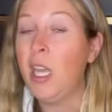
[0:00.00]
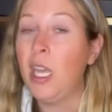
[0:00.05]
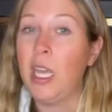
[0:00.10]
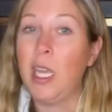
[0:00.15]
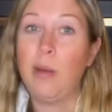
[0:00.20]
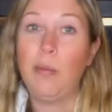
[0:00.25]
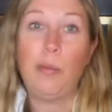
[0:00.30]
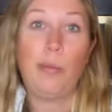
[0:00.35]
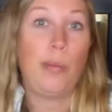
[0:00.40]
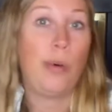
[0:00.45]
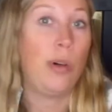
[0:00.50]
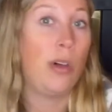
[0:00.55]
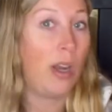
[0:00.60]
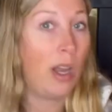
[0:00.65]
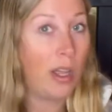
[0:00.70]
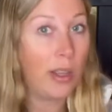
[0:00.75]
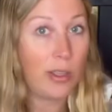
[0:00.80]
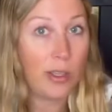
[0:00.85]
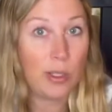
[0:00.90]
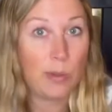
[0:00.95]
and put
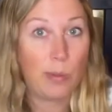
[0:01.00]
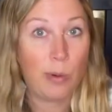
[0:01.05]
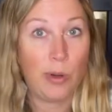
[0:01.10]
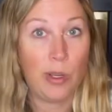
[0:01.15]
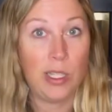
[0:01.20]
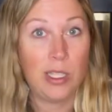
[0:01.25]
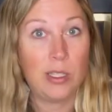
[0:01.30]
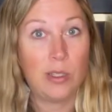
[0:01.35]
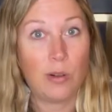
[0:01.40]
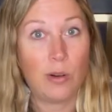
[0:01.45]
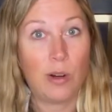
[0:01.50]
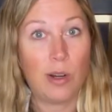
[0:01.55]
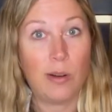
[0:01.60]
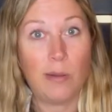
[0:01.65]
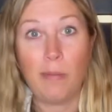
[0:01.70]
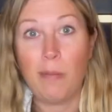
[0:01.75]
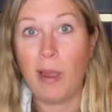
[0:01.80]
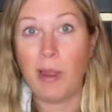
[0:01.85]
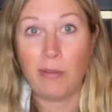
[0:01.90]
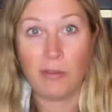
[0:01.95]
all those points
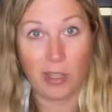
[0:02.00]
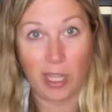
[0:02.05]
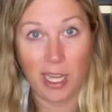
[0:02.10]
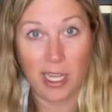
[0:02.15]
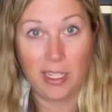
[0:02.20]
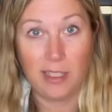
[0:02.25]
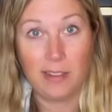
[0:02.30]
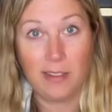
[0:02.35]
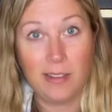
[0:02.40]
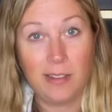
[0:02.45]
toward my flight.